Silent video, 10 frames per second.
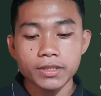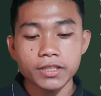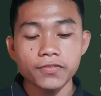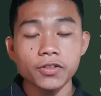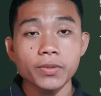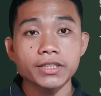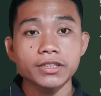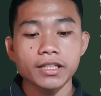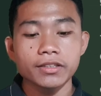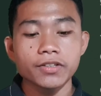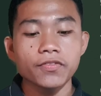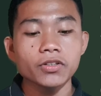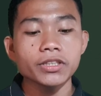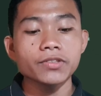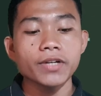was influential, the
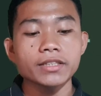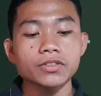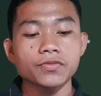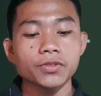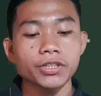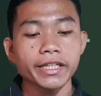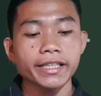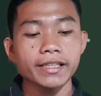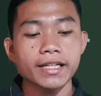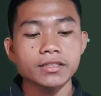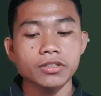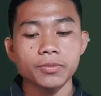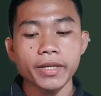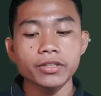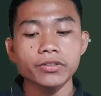voting rights of working class or
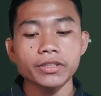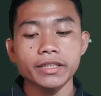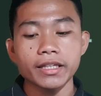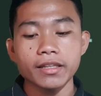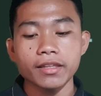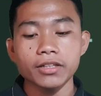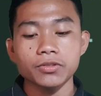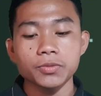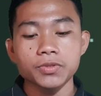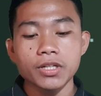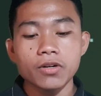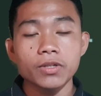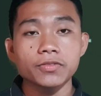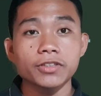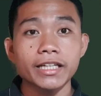minority ethnic groups
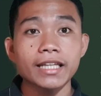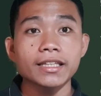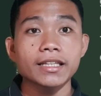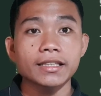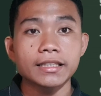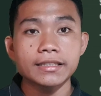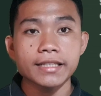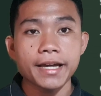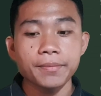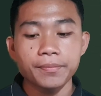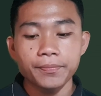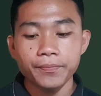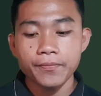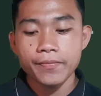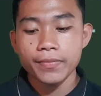was forgotten at this time.
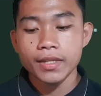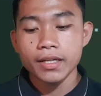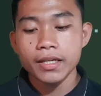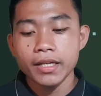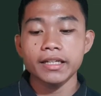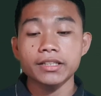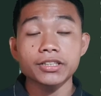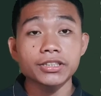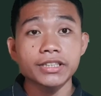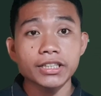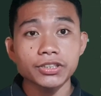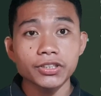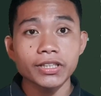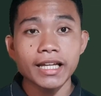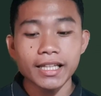
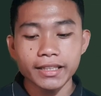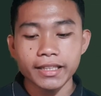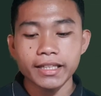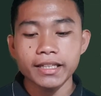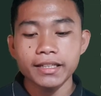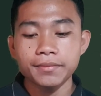Intersectionality